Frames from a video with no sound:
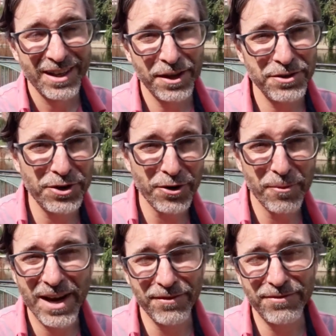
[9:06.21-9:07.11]
And those of you who
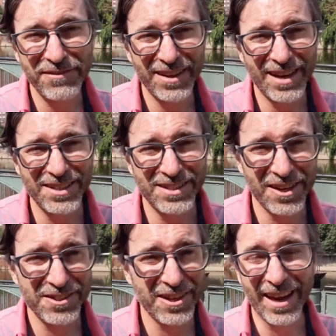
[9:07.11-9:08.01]
are making
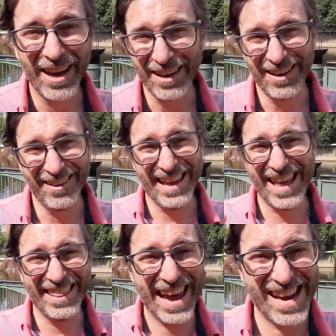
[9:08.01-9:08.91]
$50,000, like, hey, now
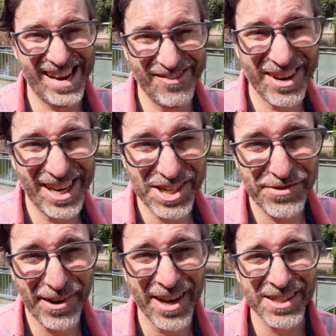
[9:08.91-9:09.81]
that, that ain't
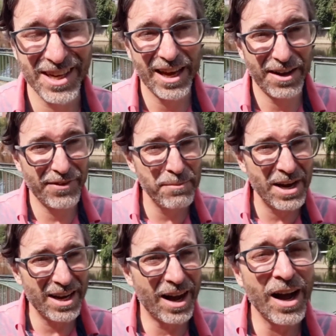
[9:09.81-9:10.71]
rich, friends. Uh, if I
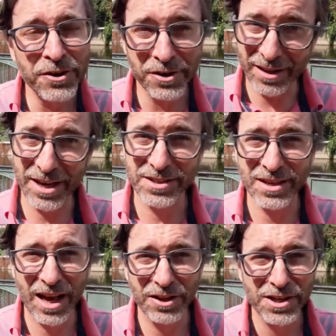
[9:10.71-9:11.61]
made $100,000,
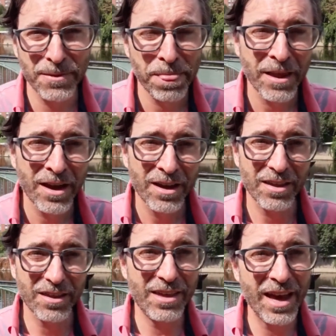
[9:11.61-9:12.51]

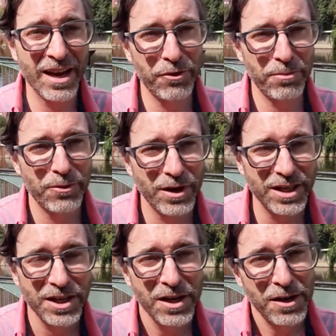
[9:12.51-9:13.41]
then I would be
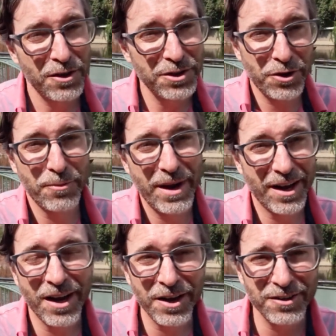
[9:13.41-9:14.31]
rich. those of you who are
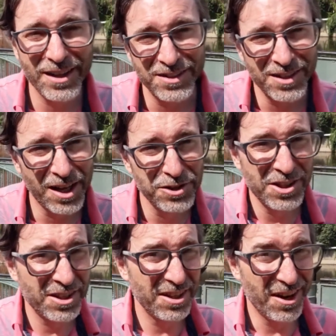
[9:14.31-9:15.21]
making
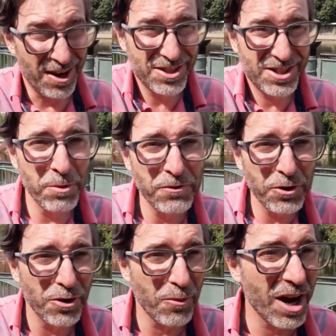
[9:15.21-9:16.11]
$100,000, and there are some of
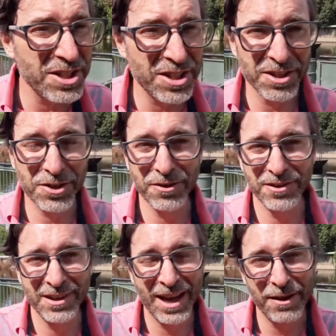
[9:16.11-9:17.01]
you who are watching this who
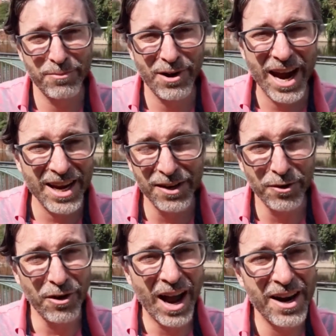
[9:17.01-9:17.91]
are in that bracket
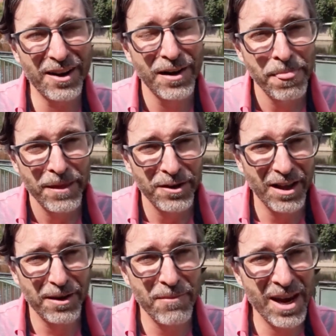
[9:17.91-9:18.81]
or higher, you're
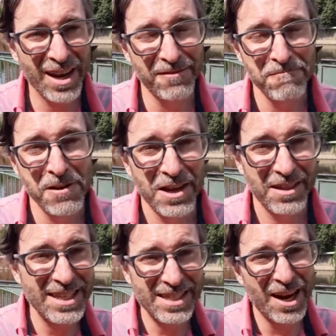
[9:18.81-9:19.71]
like, man,
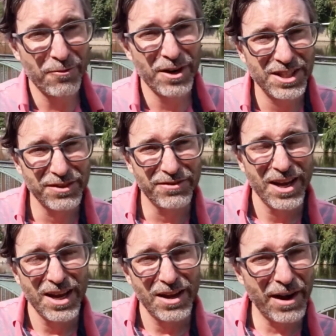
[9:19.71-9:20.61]
that's not rich.
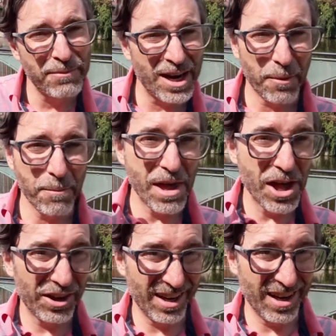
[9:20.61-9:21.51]
If, if I made a
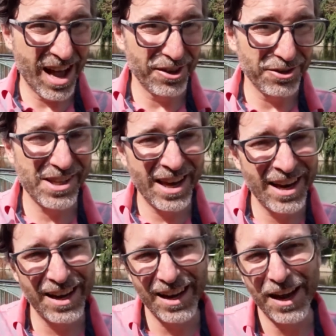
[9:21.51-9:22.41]
million dollars,
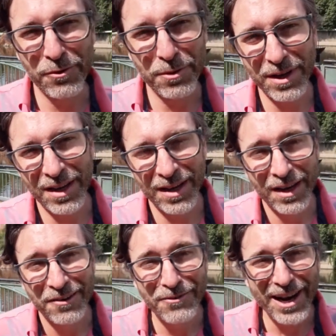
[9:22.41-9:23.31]
then I, I would be
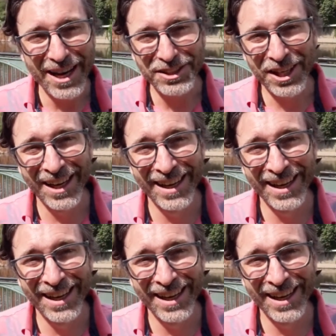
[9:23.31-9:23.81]
rich.